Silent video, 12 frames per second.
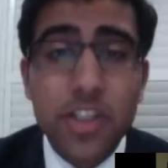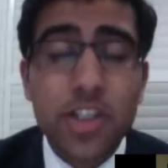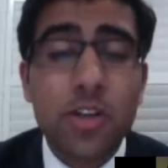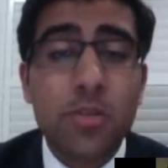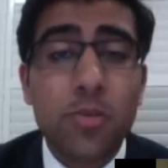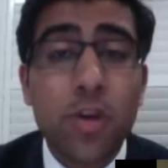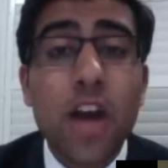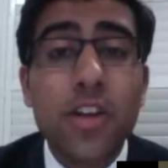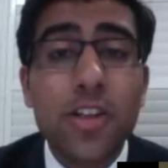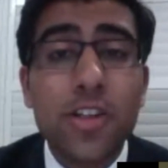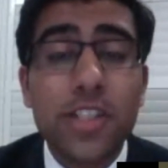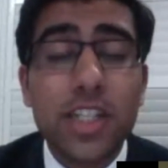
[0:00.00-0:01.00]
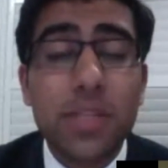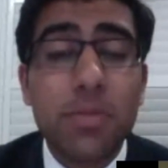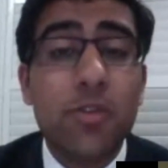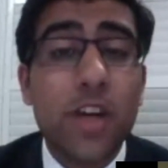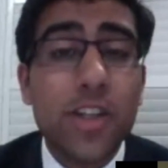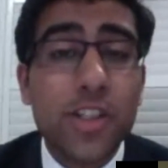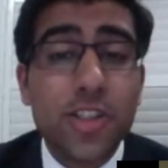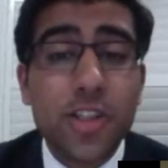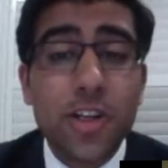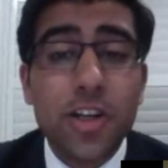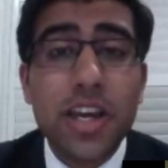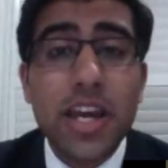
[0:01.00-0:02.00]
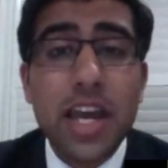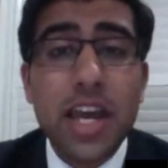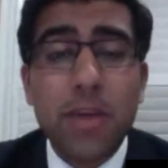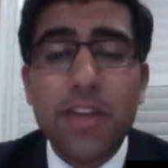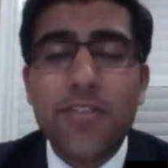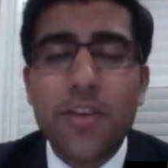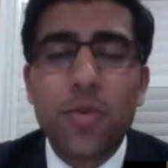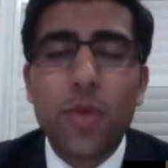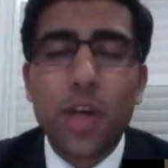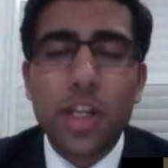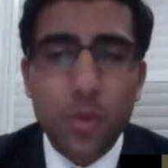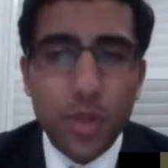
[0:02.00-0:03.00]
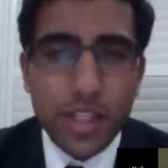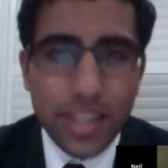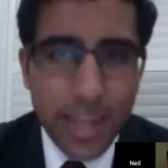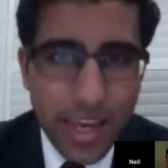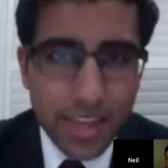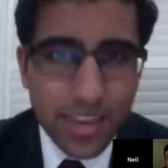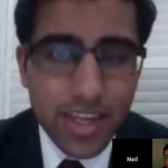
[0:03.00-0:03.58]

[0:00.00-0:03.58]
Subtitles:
your proctors need to be registered by February 28th,